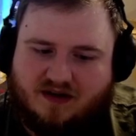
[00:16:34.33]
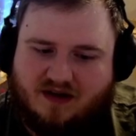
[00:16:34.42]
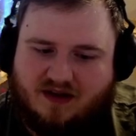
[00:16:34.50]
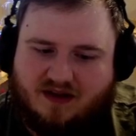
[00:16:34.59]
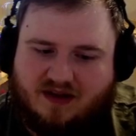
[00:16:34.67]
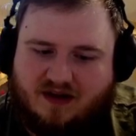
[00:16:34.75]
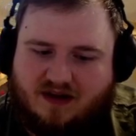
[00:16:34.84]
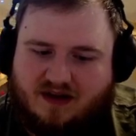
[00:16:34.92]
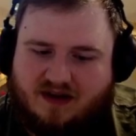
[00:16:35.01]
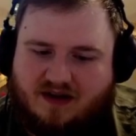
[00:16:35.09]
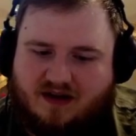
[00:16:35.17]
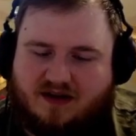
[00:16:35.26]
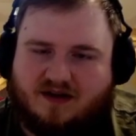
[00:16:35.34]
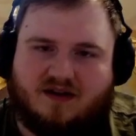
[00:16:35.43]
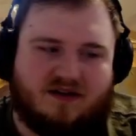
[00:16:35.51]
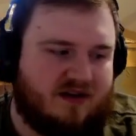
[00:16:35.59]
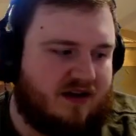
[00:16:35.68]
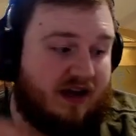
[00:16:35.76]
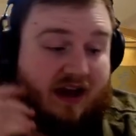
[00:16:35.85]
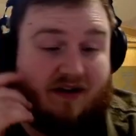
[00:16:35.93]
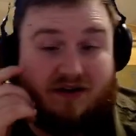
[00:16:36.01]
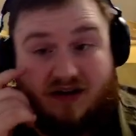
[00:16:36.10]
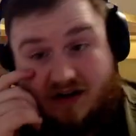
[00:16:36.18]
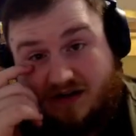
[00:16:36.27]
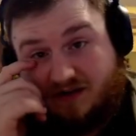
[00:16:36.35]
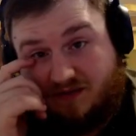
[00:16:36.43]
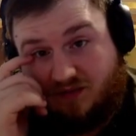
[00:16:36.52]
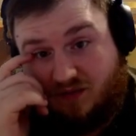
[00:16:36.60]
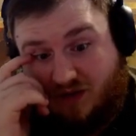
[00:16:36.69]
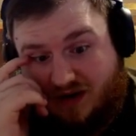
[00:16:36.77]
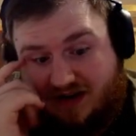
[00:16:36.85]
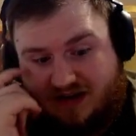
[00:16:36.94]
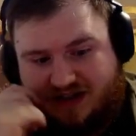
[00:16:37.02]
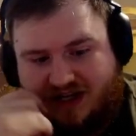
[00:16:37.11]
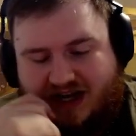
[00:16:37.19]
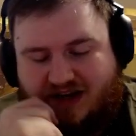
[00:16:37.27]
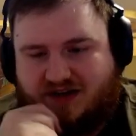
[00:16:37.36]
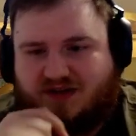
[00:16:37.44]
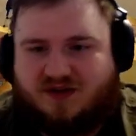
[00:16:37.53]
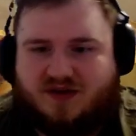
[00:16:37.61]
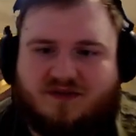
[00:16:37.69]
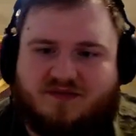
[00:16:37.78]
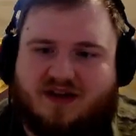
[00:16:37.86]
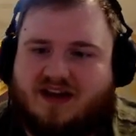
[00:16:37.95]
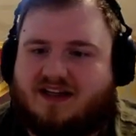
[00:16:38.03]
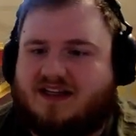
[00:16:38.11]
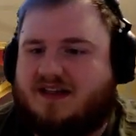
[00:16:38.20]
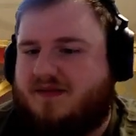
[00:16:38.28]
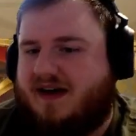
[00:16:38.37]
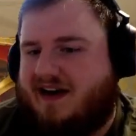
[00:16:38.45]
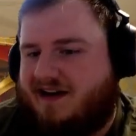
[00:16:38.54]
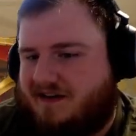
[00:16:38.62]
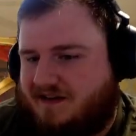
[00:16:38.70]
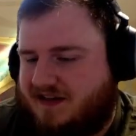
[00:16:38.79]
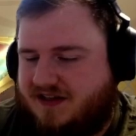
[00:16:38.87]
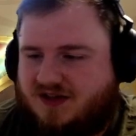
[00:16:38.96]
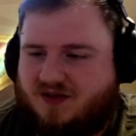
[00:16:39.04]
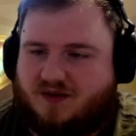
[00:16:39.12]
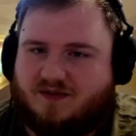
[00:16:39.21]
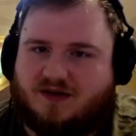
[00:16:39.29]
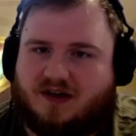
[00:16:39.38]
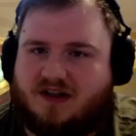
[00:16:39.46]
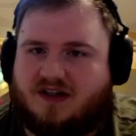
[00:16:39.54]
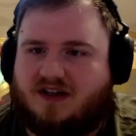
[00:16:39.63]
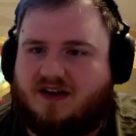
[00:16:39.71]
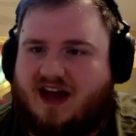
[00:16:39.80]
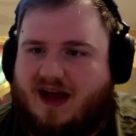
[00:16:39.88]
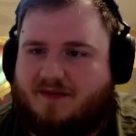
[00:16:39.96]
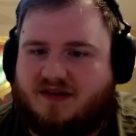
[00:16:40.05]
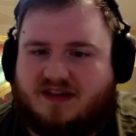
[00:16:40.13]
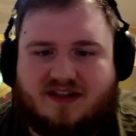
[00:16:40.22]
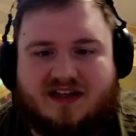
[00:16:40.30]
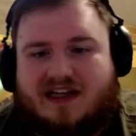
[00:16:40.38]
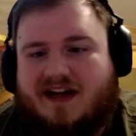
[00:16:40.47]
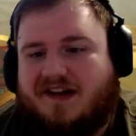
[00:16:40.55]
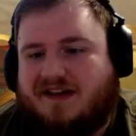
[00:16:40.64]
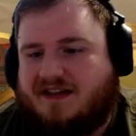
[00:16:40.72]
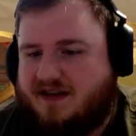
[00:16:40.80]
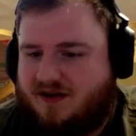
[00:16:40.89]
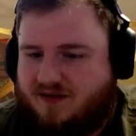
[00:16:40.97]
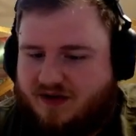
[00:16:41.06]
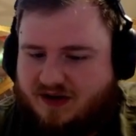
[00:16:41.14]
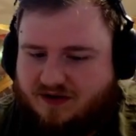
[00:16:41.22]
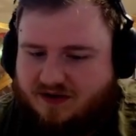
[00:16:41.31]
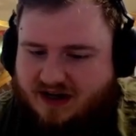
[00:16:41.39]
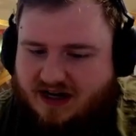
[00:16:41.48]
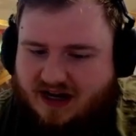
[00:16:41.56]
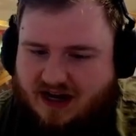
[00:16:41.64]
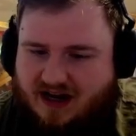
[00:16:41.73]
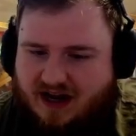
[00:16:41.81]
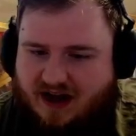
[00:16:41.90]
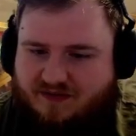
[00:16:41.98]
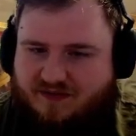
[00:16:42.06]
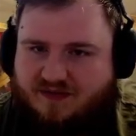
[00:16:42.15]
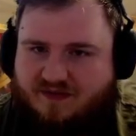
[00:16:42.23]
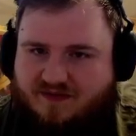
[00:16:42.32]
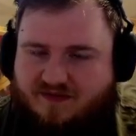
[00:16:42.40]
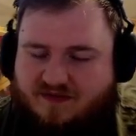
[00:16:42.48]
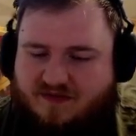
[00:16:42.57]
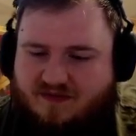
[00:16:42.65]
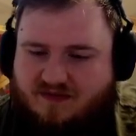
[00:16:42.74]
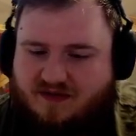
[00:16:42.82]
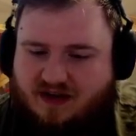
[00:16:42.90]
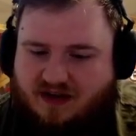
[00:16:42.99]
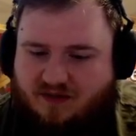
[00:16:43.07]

They could counter one Chatterstorm, but it doesn't matter because the Storm Trigger still happens. So if we create enough, it'll be